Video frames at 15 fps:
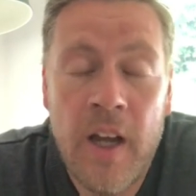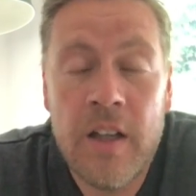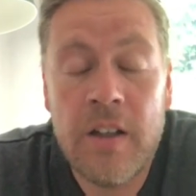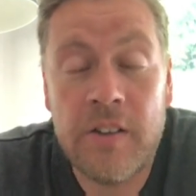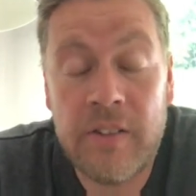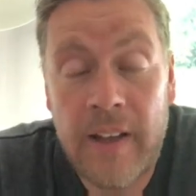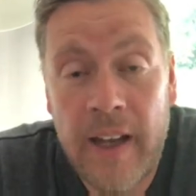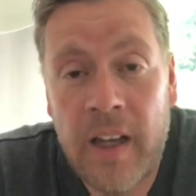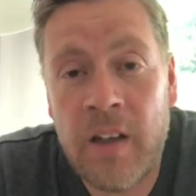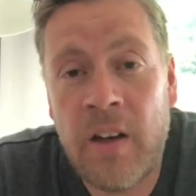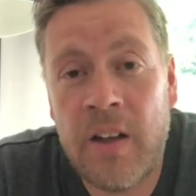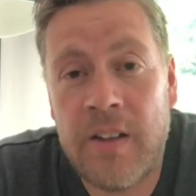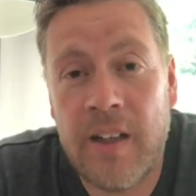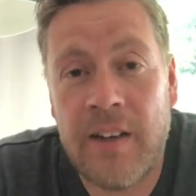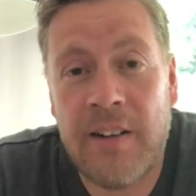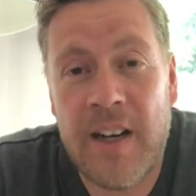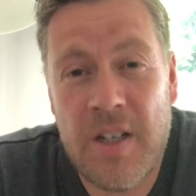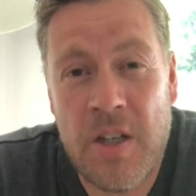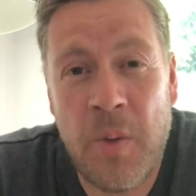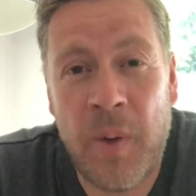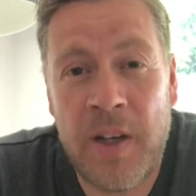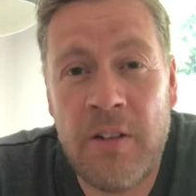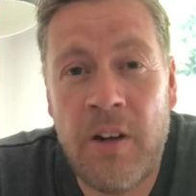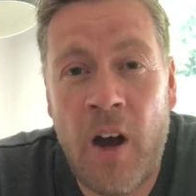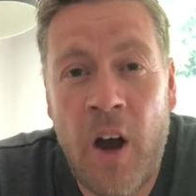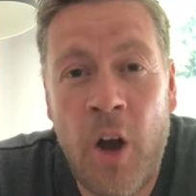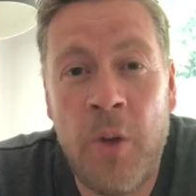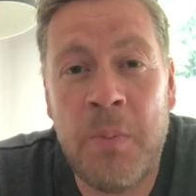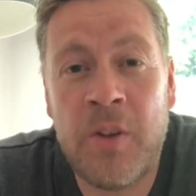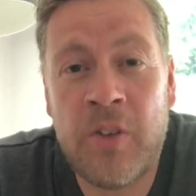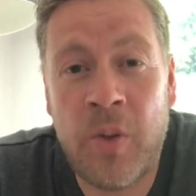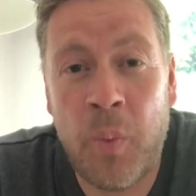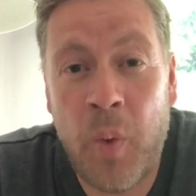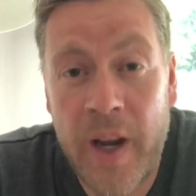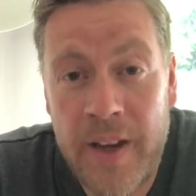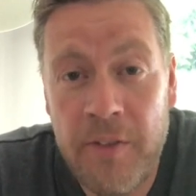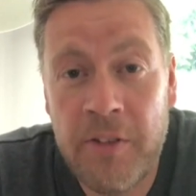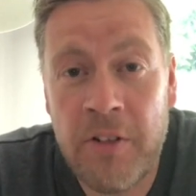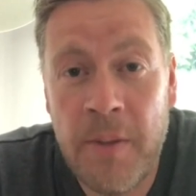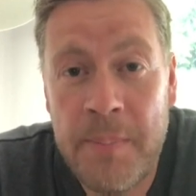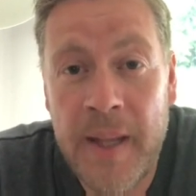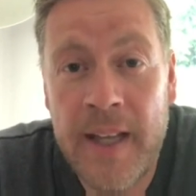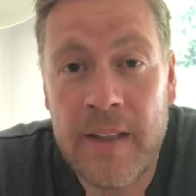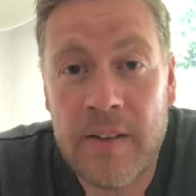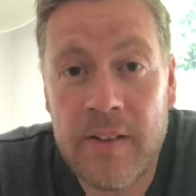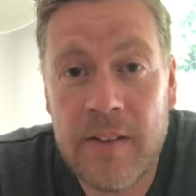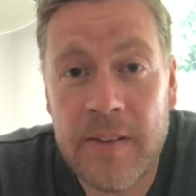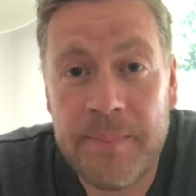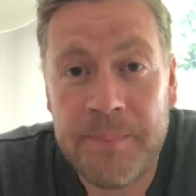The second idea, actually, when you're at home, is to wait for a bit.